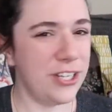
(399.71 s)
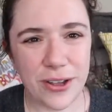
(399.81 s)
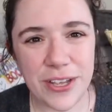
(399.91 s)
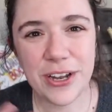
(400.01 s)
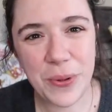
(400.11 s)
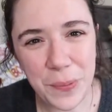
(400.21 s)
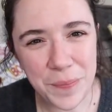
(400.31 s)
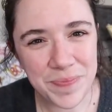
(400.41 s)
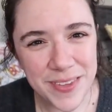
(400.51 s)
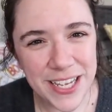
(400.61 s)
You know, you know,
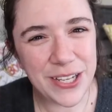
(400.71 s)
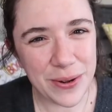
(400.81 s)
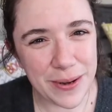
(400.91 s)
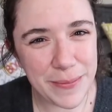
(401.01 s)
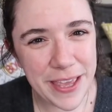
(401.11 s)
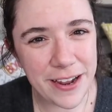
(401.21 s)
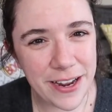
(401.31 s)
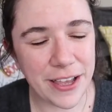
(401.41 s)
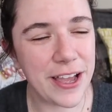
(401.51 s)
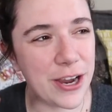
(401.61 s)
you know what I mean?